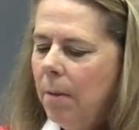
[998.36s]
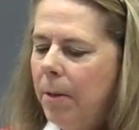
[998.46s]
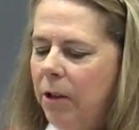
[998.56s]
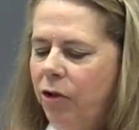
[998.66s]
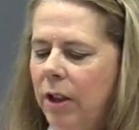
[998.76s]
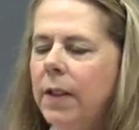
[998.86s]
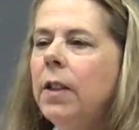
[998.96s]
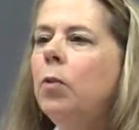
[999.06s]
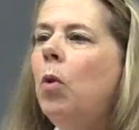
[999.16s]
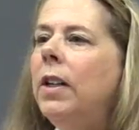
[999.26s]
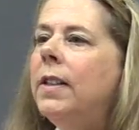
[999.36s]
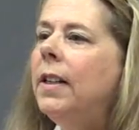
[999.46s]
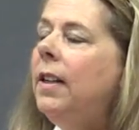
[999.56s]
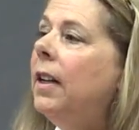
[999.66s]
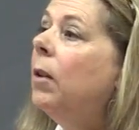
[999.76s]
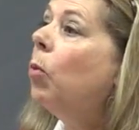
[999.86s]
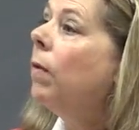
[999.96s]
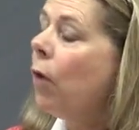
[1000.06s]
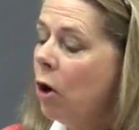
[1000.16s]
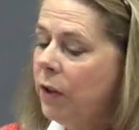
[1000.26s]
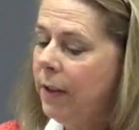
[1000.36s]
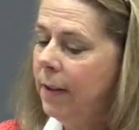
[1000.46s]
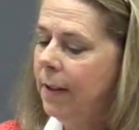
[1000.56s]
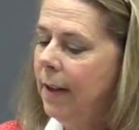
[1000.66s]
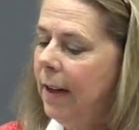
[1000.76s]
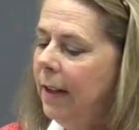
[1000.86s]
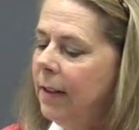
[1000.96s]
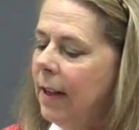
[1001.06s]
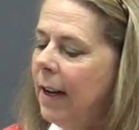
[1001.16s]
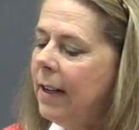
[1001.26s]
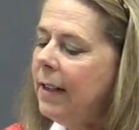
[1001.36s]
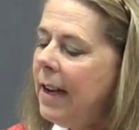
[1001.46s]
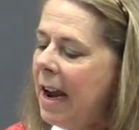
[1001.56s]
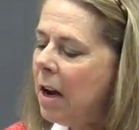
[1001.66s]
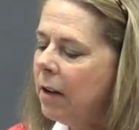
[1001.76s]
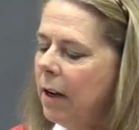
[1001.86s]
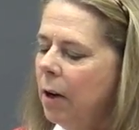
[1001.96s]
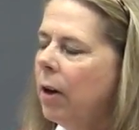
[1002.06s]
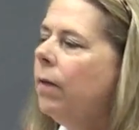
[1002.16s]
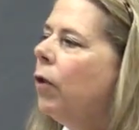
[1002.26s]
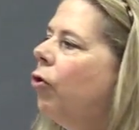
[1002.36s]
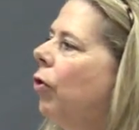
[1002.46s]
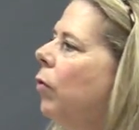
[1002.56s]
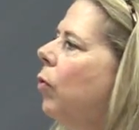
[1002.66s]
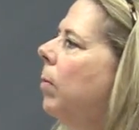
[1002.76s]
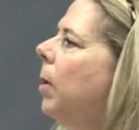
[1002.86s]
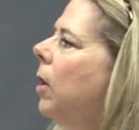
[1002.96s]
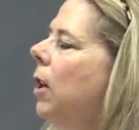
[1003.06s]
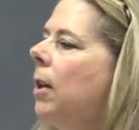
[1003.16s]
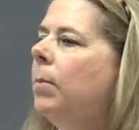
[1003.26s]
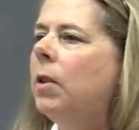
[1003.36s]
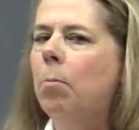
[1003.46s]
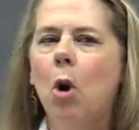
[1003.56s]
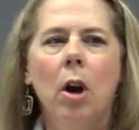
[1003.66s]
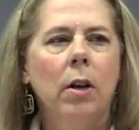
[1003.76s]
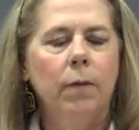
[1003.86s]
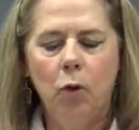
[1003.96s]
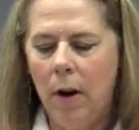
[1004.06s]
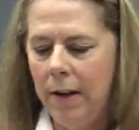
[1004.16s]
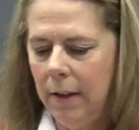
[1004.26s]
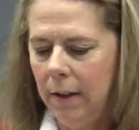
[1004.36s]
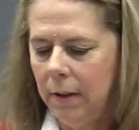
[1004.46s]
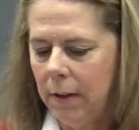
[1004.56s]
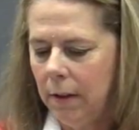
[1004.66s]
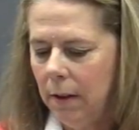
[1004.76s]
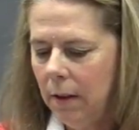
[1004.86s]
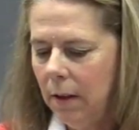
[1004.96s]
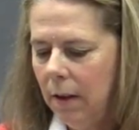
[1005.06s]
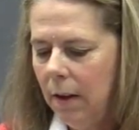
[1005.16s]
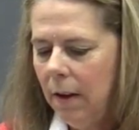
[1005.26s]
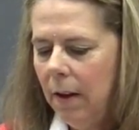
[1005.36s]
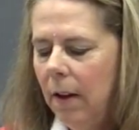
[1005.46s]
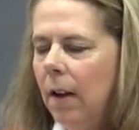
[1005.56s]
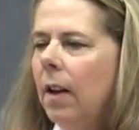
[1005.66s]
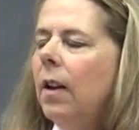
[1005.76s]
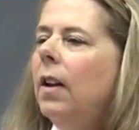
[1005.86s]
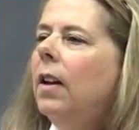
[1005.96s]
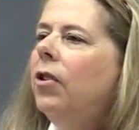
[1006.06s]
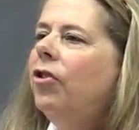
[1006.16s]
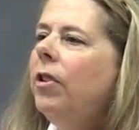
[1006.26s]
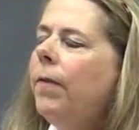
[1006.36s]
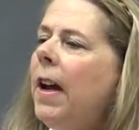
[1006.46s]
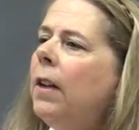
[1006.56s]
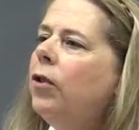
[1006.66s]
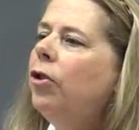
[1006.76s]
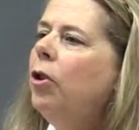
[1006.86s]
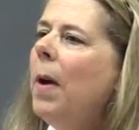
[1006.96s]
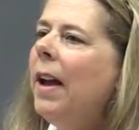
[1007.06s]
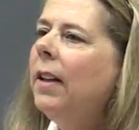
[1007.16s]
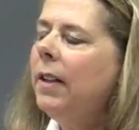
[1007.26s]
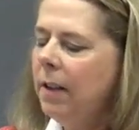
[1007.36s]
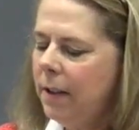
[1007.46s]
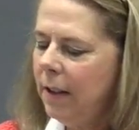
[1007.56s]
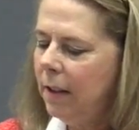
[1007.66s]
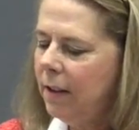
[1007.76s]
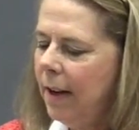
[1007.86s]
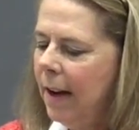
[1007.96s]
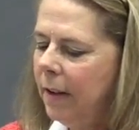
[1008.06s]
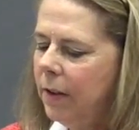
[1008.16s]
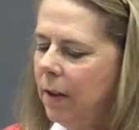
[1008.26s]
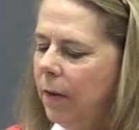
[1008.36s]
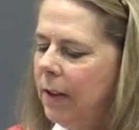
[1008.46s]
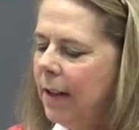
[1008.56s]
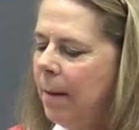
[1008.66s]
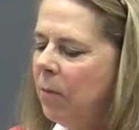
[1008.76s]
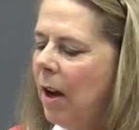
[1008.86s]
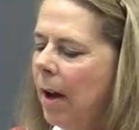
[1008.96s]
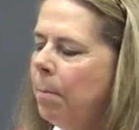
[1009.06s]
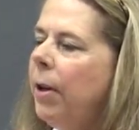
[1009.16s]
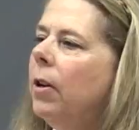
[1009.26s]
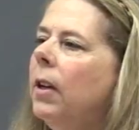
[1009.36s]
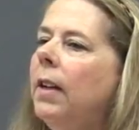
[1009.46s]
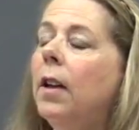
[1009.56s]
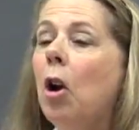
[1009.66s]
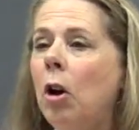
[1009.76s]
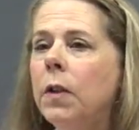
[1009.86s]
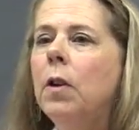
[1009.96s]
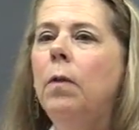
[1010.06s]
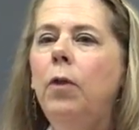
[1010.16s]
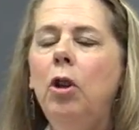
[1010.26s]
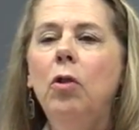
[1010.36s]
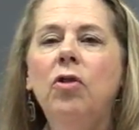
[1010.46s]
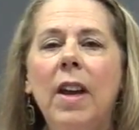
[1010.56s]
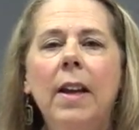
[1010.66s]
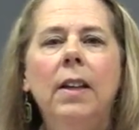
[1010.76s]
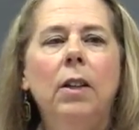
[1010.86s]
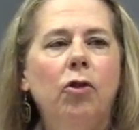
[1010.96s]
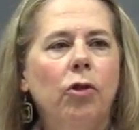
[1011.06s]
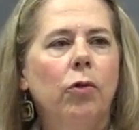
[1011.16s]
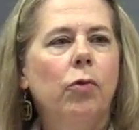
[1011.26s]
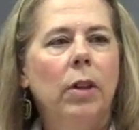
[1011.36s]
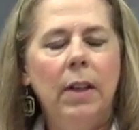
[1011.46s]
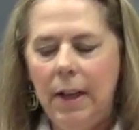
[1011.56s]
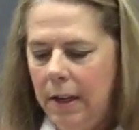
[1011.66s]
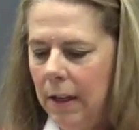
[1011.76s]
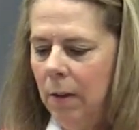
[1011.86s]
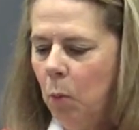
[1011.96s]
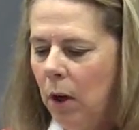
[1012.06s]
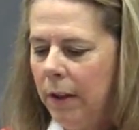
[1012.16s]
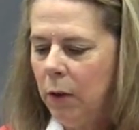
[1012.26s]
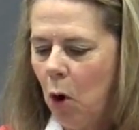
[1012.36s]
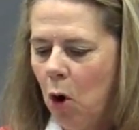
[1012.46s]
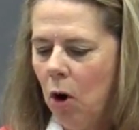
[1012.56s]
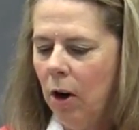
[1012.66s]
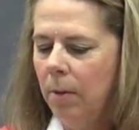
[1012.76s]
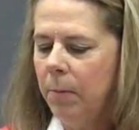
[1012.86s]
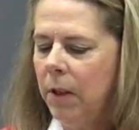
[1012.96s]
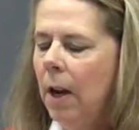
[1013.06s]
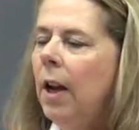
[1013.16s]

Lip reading: But Jesus once again reverses things, and now caring for children becomes a mark of greatness. She found two Hellenistic texts of the same time period that also viewed taking children in one's arms